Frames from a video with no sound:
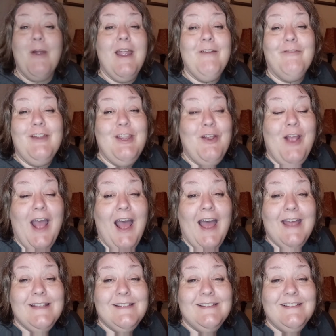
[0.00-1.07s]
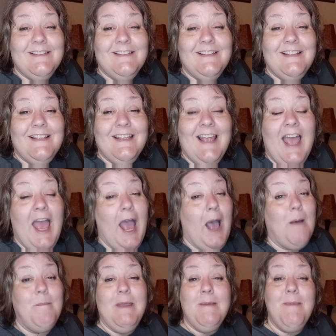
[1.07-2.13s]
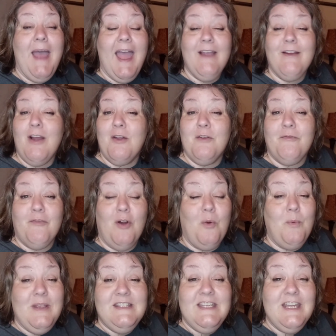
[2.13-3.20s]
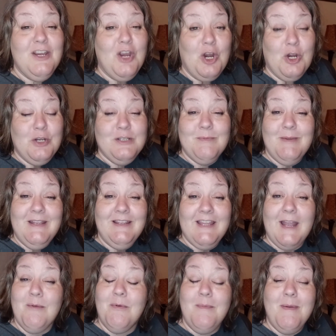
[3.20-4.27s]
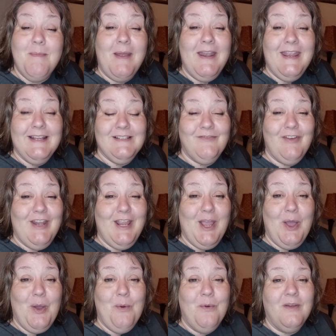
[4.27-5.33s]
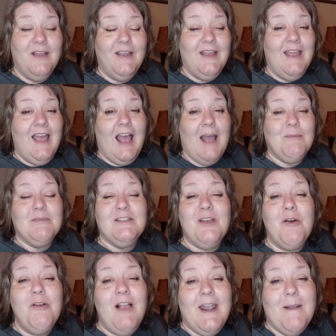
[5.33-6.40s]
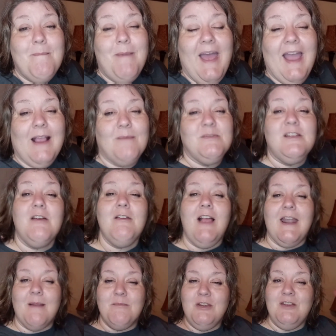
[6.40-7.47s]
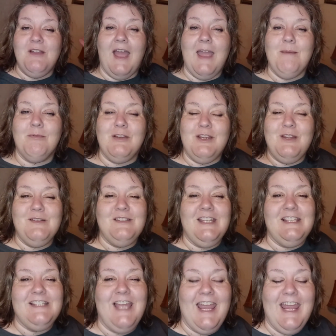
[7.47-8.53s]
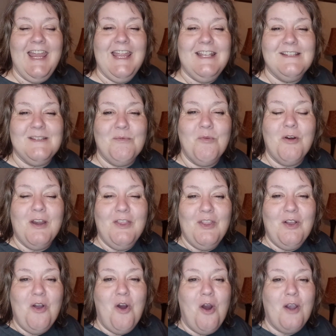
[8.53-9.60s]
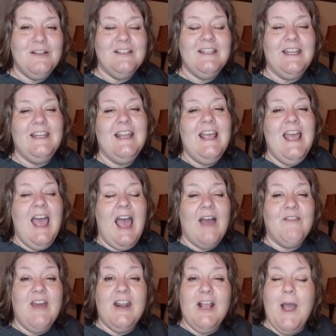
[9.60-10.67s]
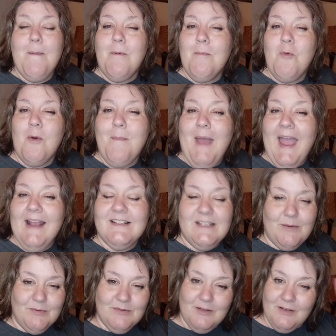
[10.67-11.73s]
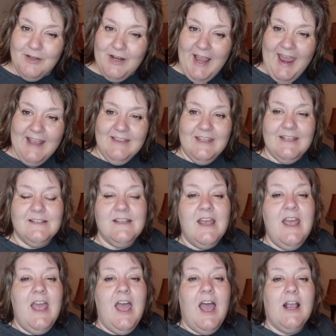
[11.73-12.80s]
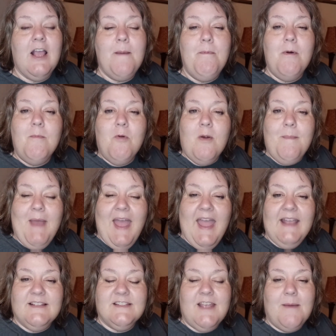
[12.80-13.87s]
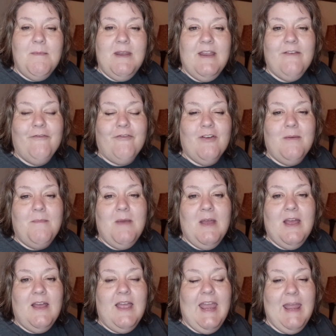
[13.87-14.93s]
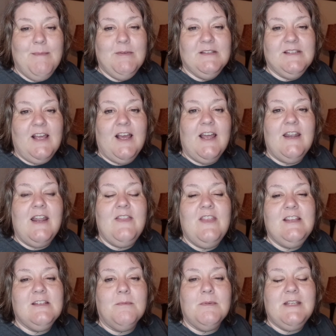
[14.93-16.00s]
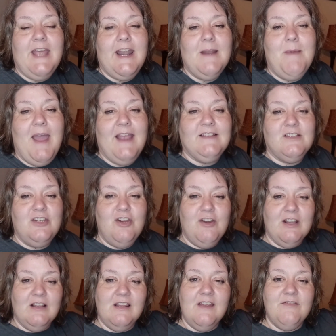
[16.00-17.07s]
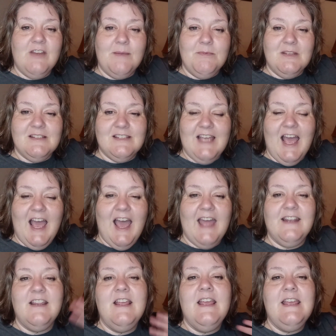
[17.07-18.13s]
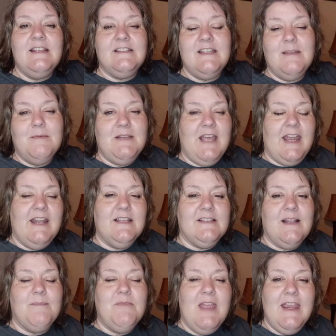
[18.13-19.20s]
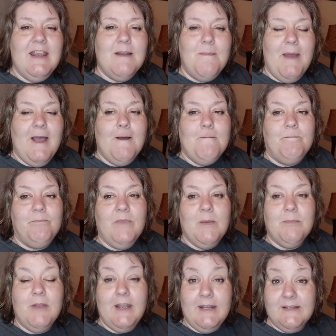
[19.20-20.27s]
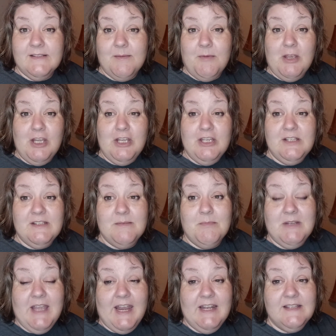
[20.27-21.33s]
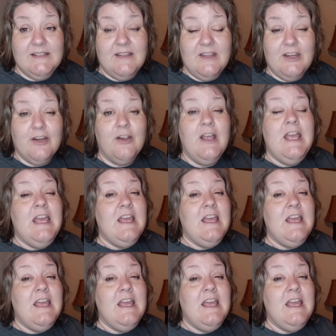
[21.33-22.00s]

praying for you guys. I'll be back on for a Wednesday encouragement. That will be my next video. I'm so glad I'm back. I'm so glad I'm able to use these hands and work in the garden. And I've got a couple more bags. I was going to add this. A couple more bags coming in from uh, Amazon. And these are potato bags. And you can lift up the side, see the potatoes. And I'm thinking about planting some onions and potatoes in there.